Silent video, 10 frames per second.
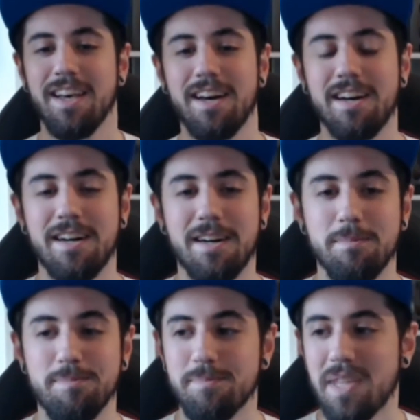
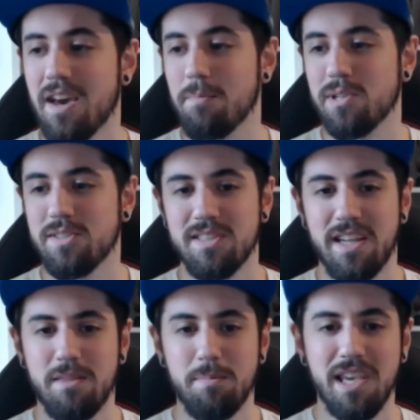Yeah, but
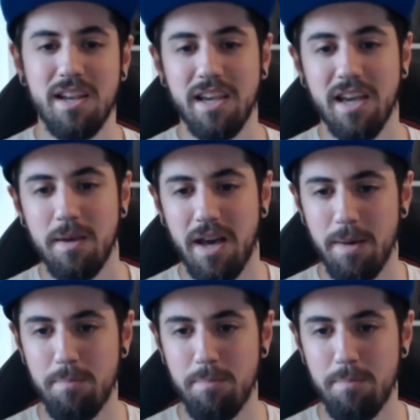at the beginning I